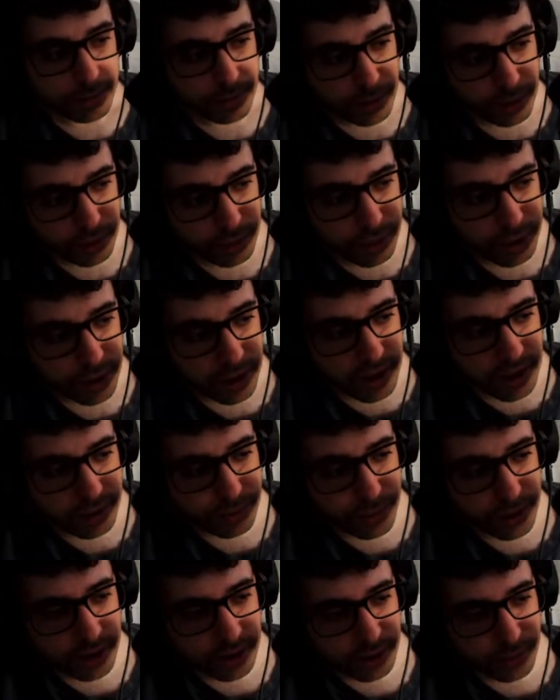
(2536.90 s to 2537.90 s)

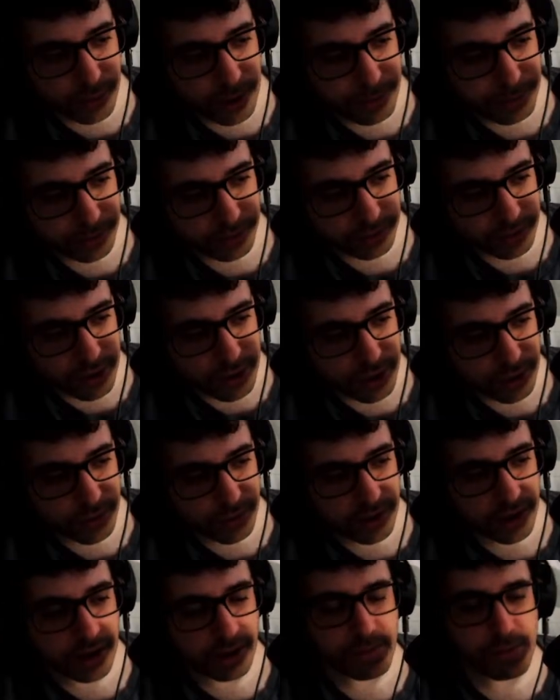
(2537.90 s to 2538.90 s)
Bullshit. Where are the weapons and
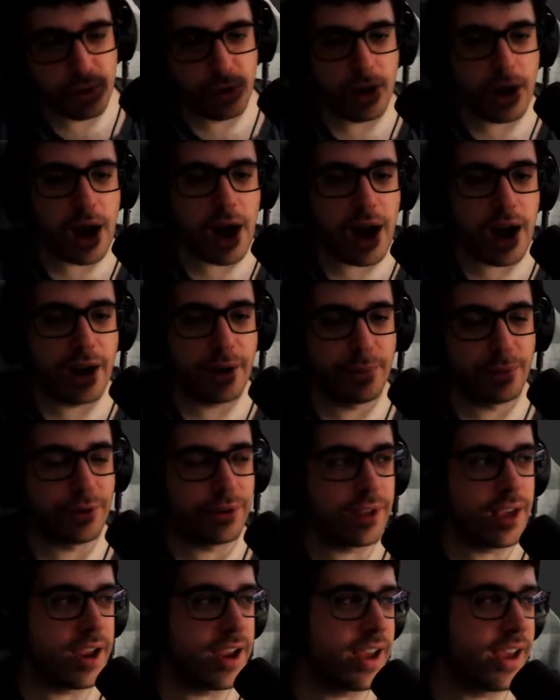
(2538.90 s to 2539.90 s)
shooting? More
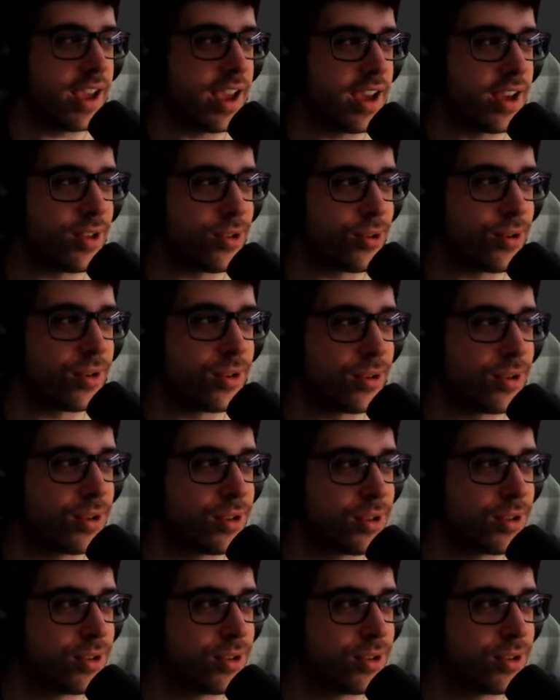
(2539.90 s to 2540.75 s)
armor. Yeah, sure.